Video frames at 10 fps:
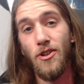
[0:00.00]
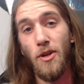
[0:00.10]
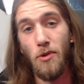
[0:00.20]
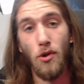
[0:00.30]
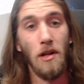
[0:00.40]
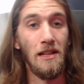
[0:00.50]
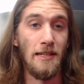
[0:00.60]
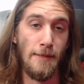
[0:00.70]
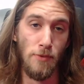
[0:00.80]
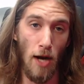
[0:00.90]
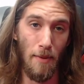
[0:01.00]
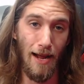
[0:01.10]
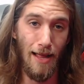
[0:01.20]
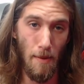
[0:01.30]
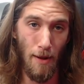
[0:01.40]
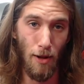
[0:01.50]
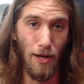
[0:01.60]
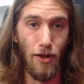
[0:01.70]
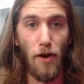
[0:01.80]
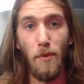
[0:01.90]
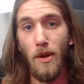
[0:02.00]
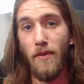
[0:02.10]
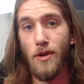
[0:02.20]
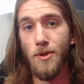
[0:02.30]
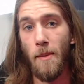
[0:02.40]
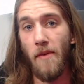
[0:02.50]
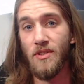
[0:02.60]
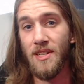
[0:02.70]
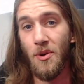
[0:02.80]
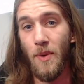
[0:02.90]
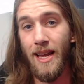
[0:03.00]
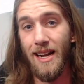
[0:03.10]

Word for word: Do be sure to click the subscribe button and the bell to get notified when new videos are up every single week.